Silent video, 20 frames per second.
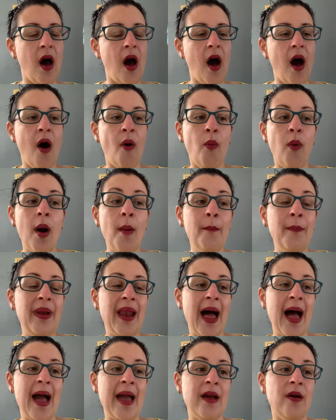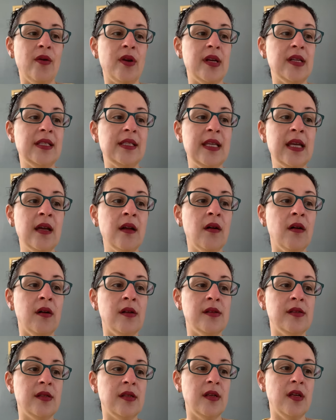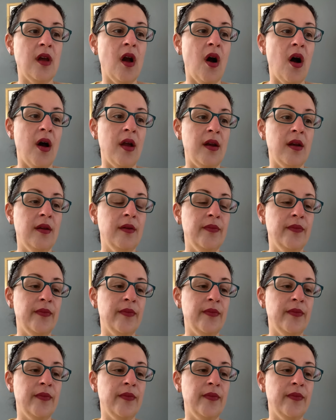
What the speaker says: a 1 ply or a singles yarn